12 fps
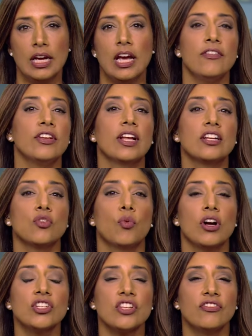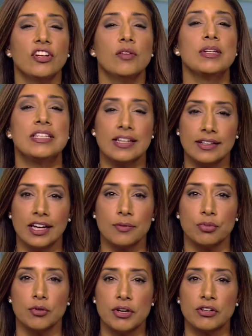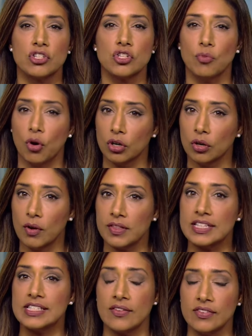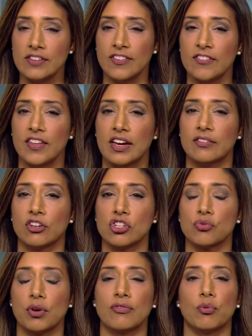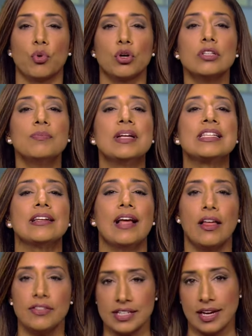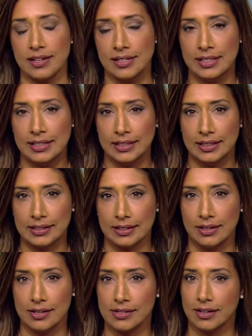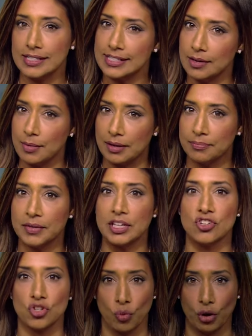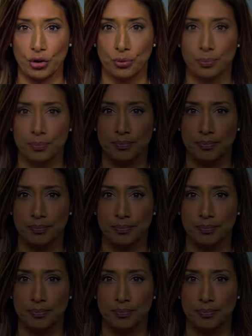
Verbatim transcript: If you'd like to watch the film Attila, it premieres tomorrow on the seventy-fifth anniversary of World Mental Health Day at the Hot Docs Cinema in Toronto.